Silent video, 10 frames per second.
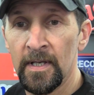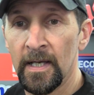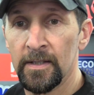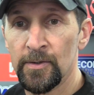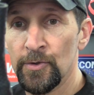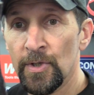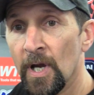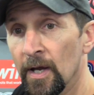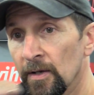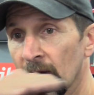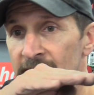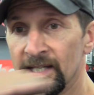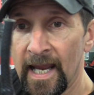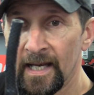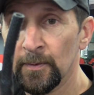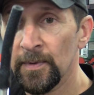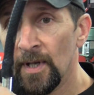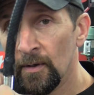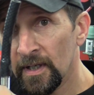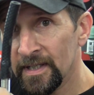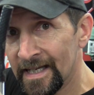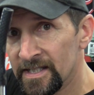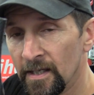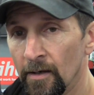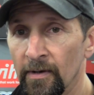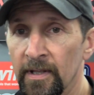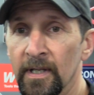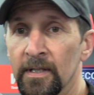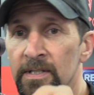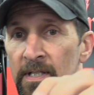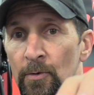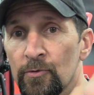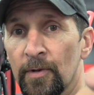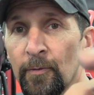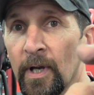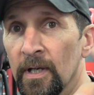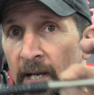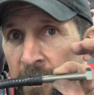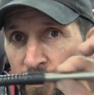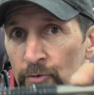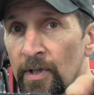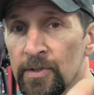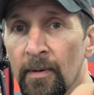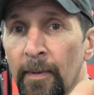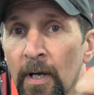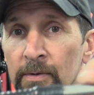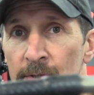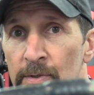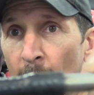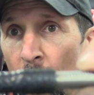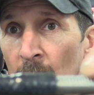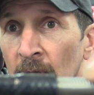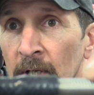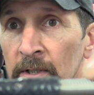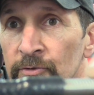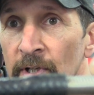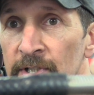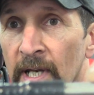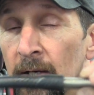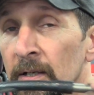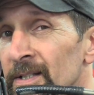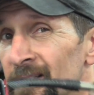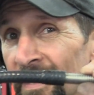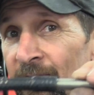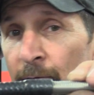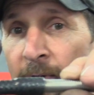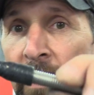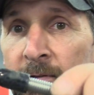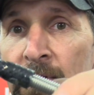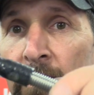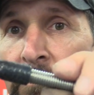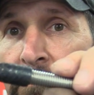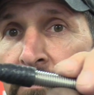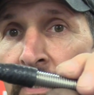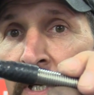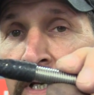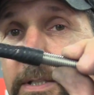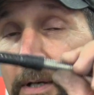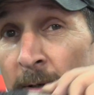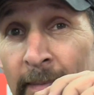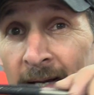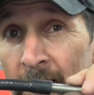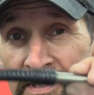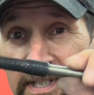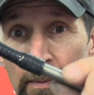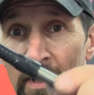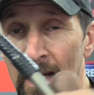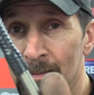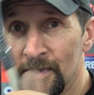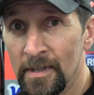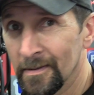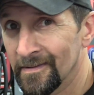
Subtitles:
And as long as you cut a nice end with no little nicks in it or anything. So there's a little trick for you. How to stretch a rubber hose, use a bolt, stretch it out, just leave it for an hour or so. So I'm going to make a cup of tea while that happens.